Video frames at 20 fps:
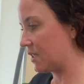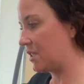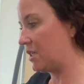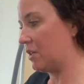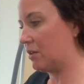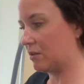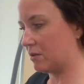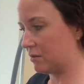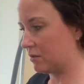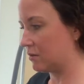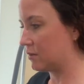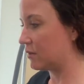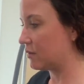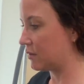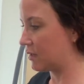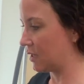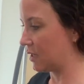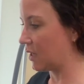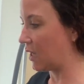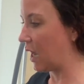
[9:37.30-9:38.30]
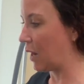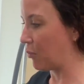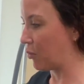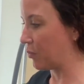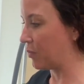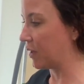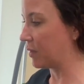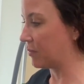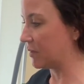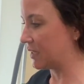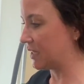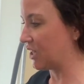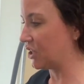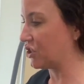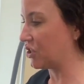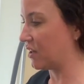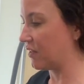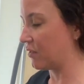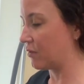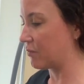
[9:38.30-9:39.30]
till the
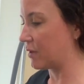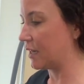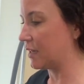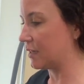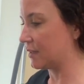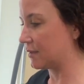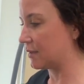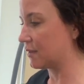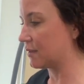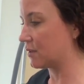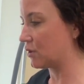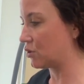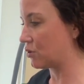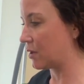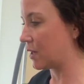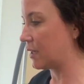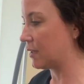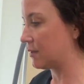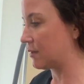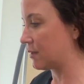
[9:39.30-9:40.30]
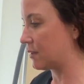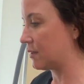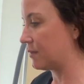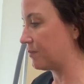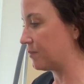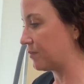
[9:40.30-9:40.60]
hyperpigmentation and the redness is addressed.